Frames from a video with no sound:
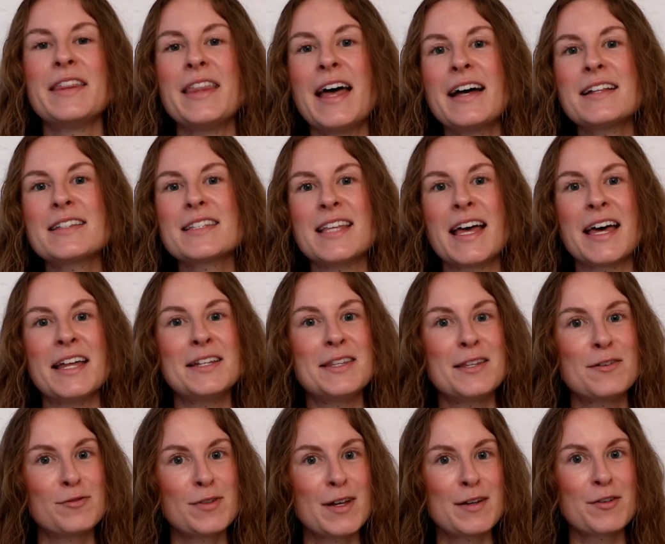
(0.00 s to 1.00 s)
That said,
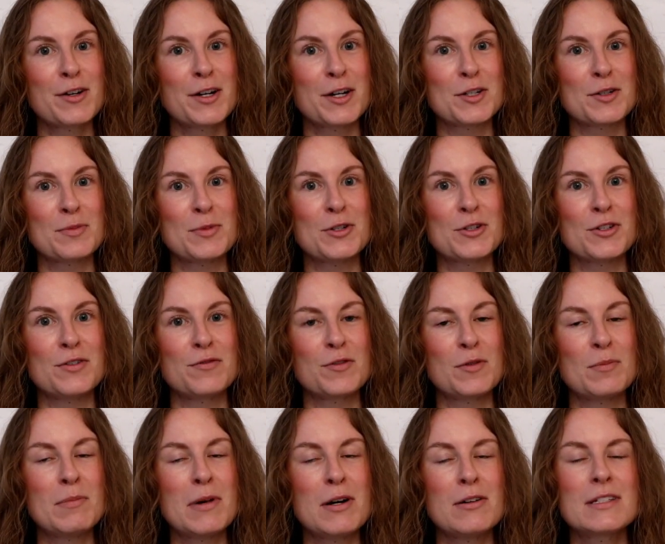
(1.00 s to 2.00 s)
the flavor contribution
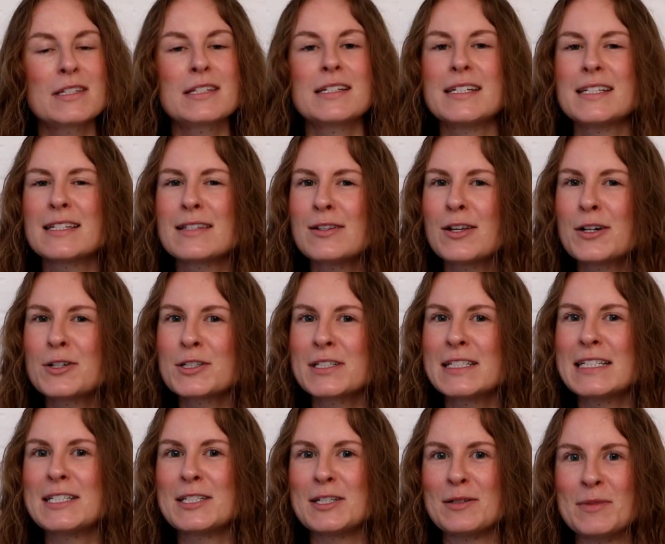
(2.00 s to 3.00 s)
from malt is
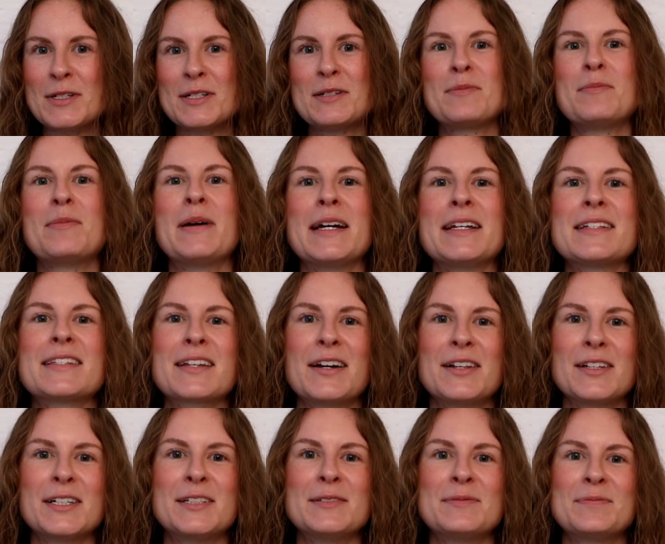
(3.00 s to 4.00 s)
largely determined by its
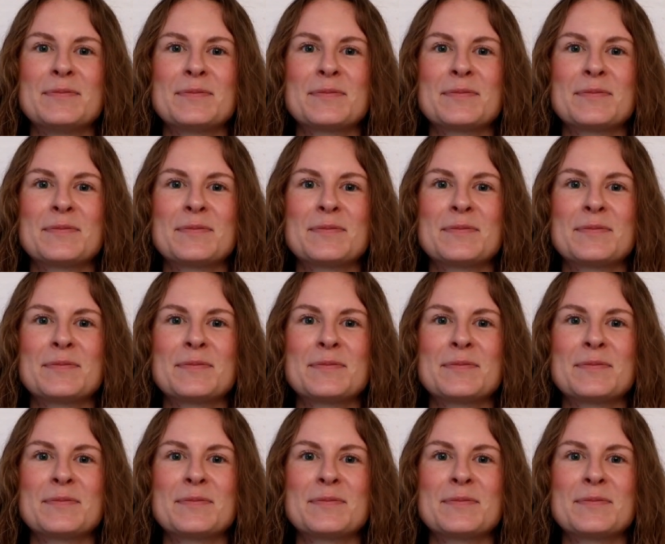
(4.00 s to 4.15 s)
color.